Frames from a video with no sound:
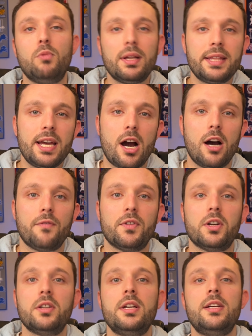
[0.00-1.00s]
what they
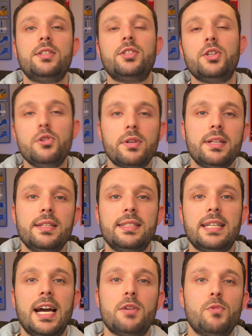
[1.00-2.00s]
offer so you can
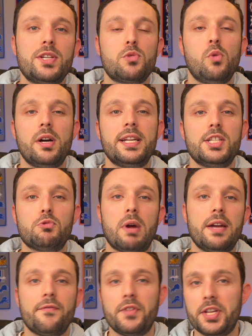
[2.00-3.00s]
decide which one is
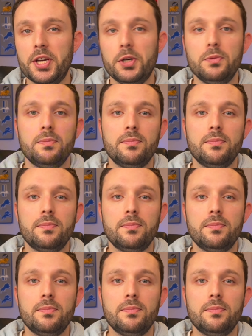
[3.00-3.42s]
right for you.